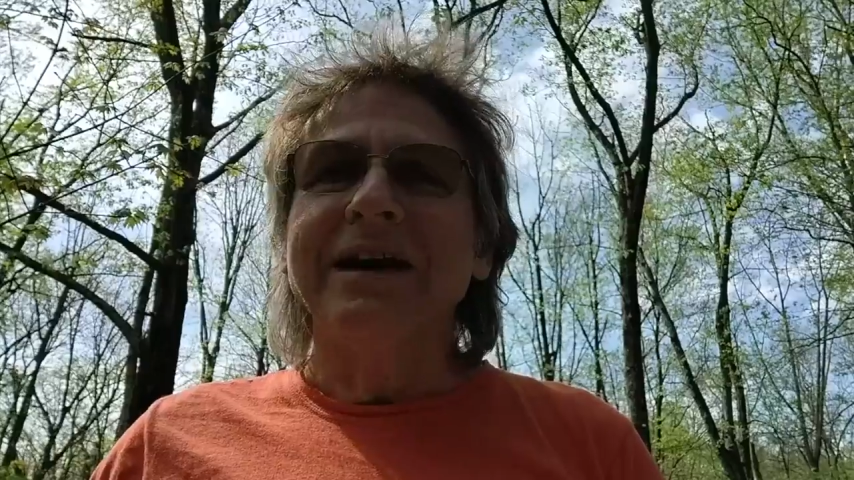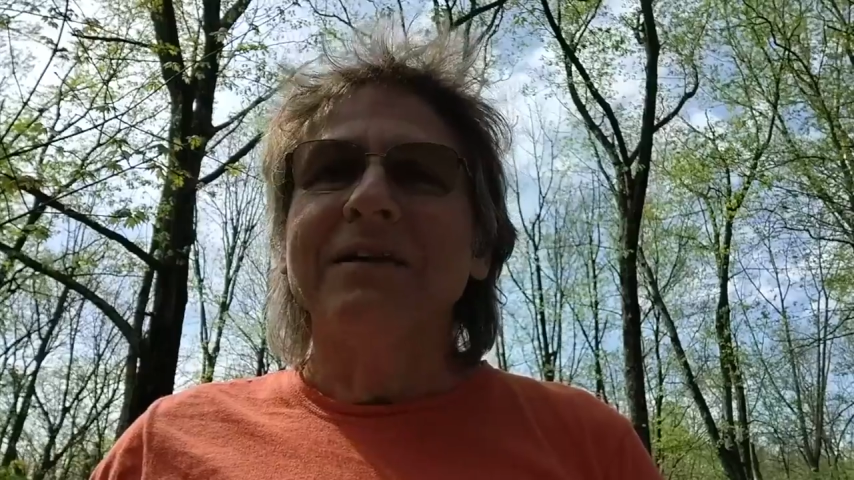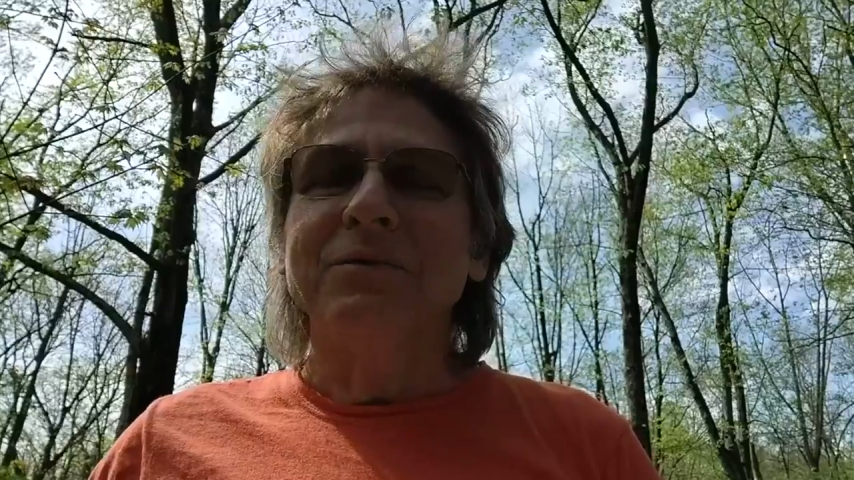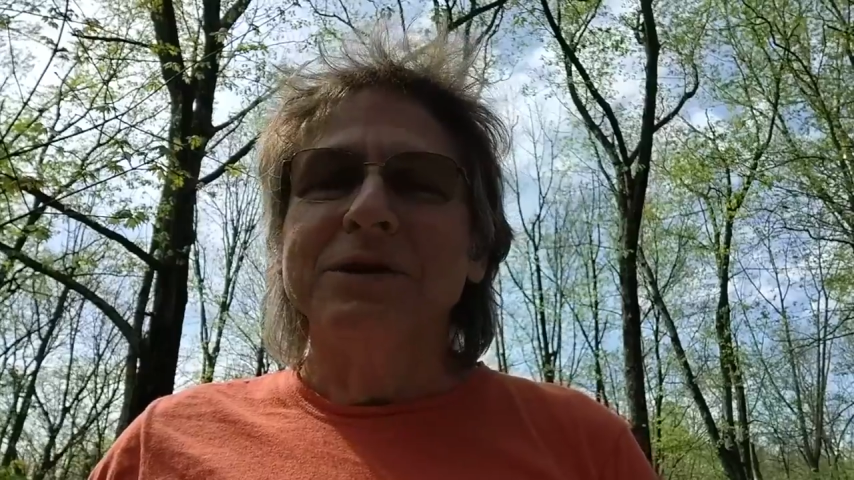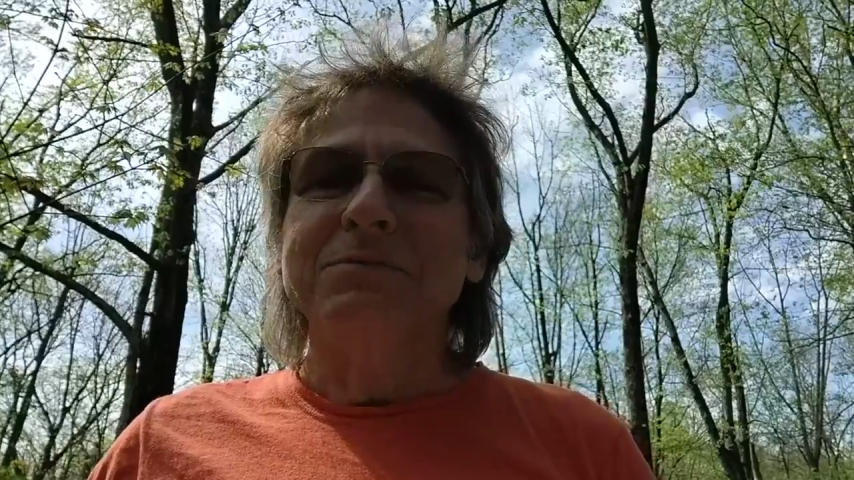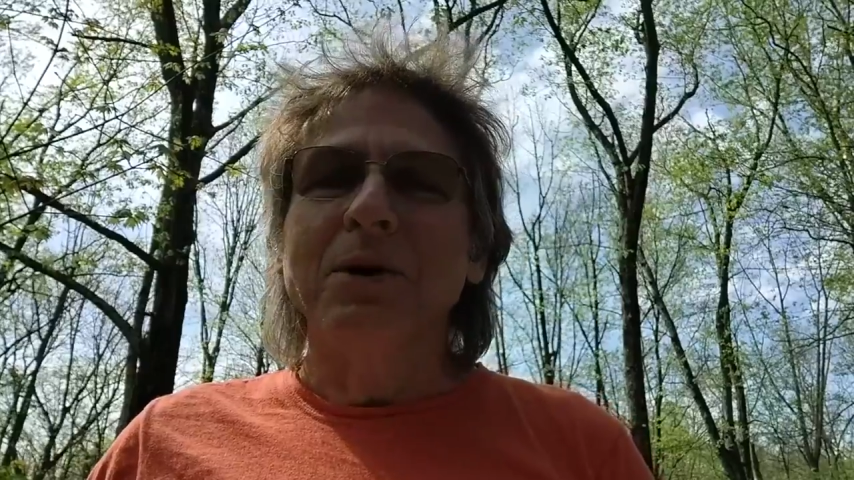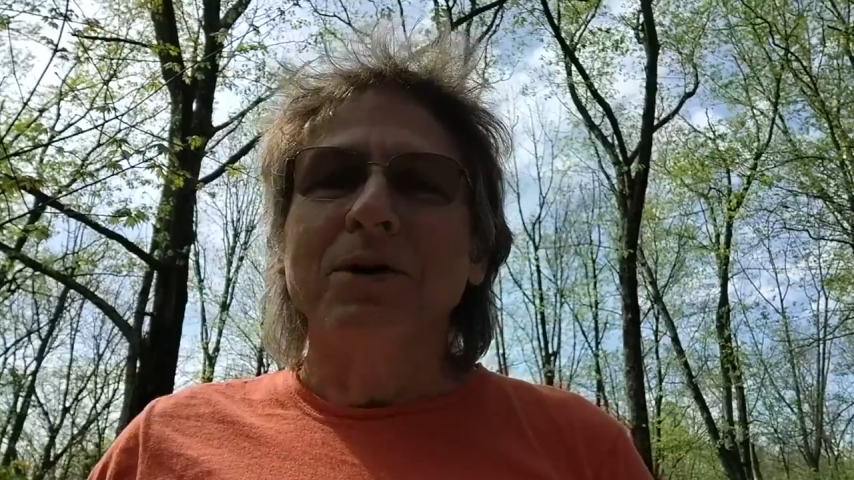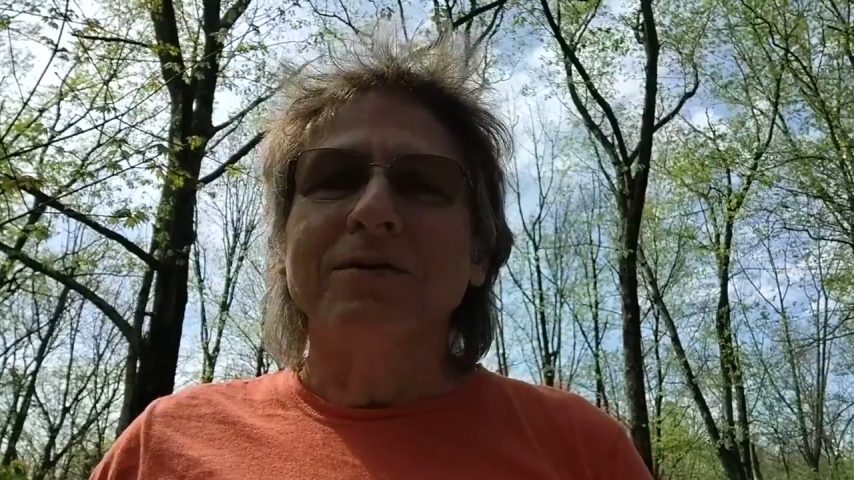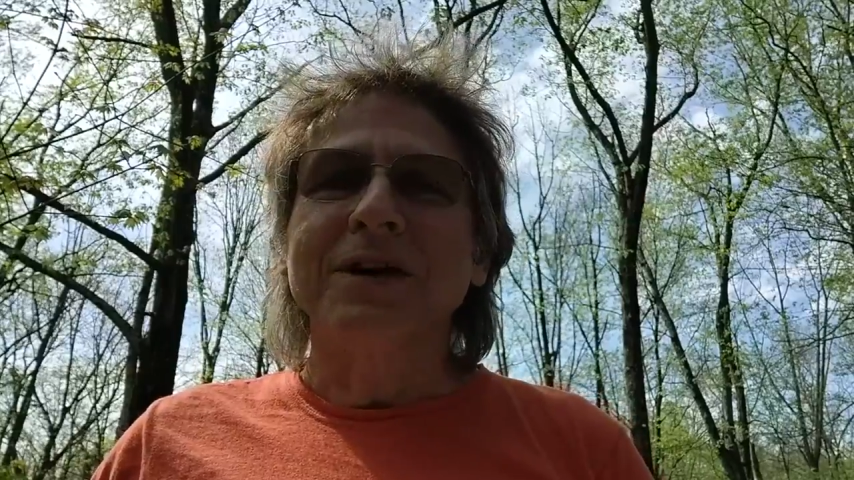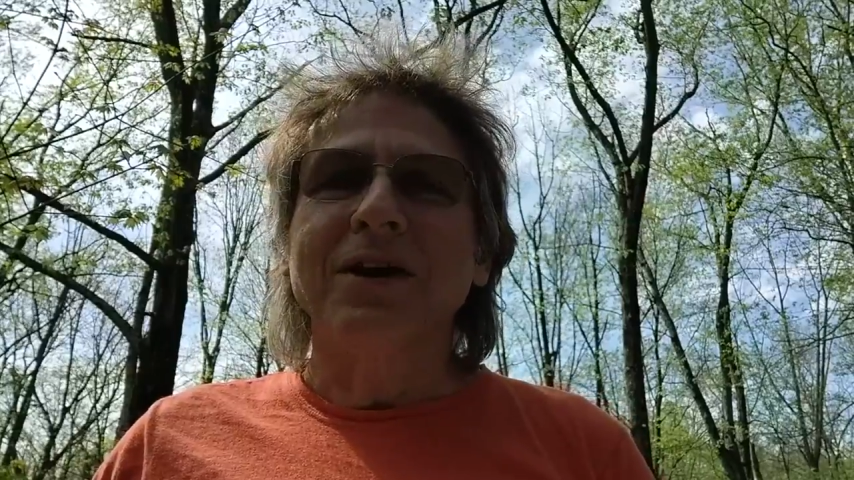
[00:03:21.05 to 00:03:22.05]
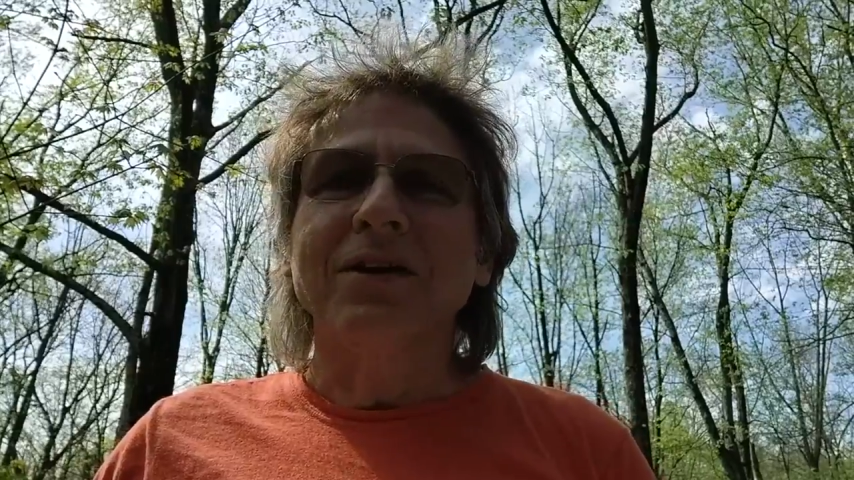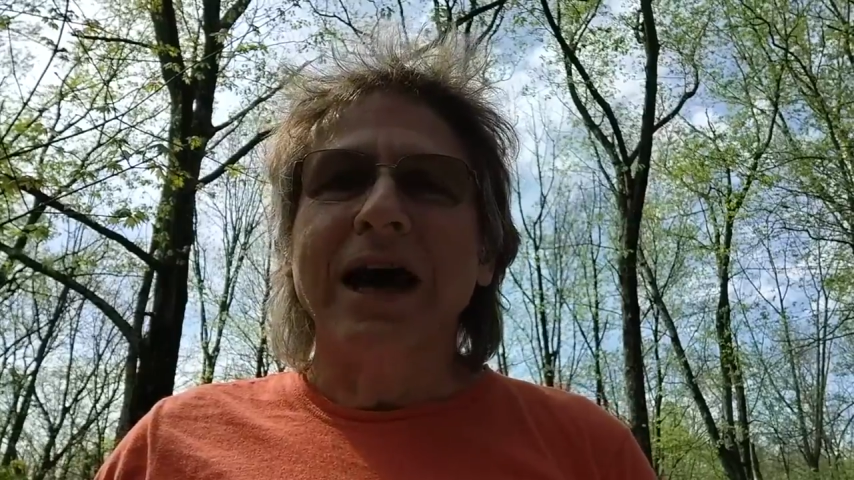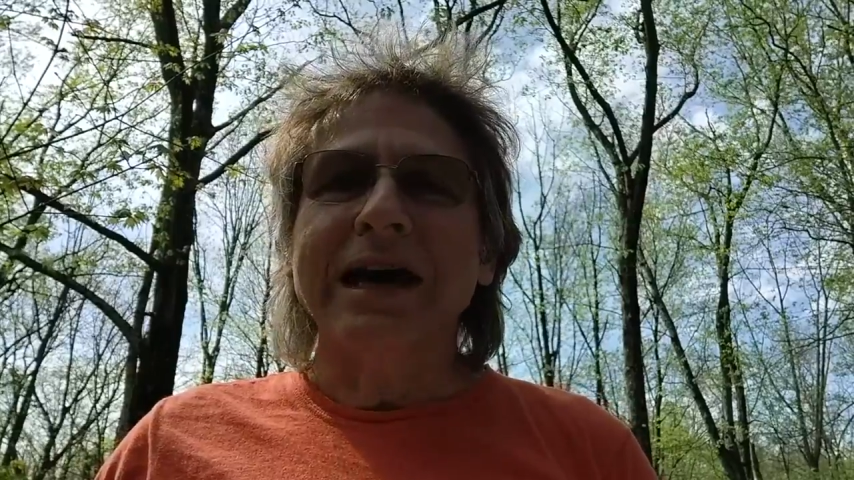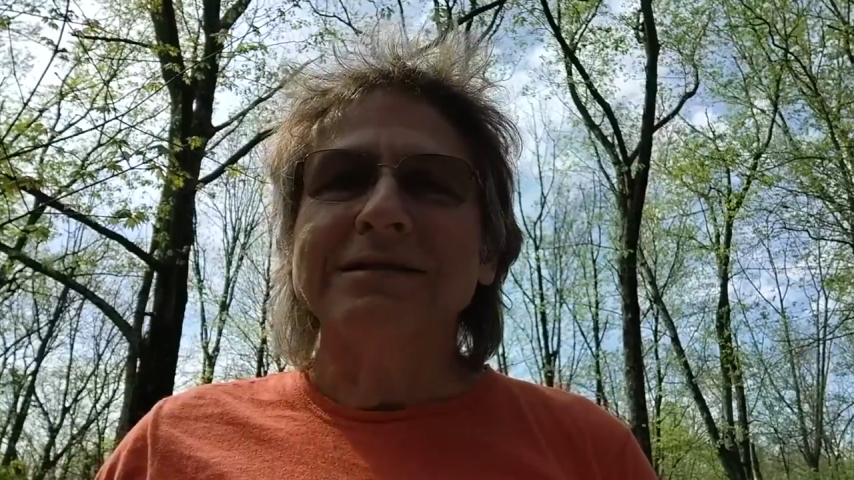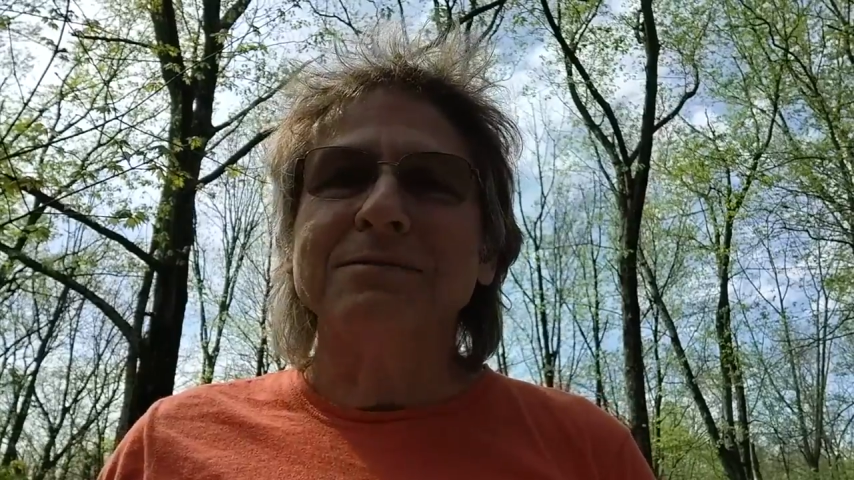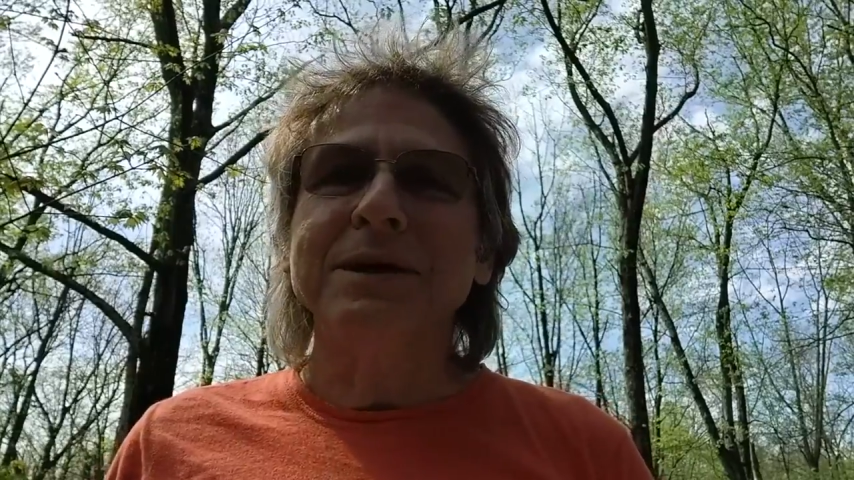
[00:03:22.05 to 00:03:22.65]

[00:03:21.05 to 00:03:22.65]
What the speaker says: that we spoke of at our last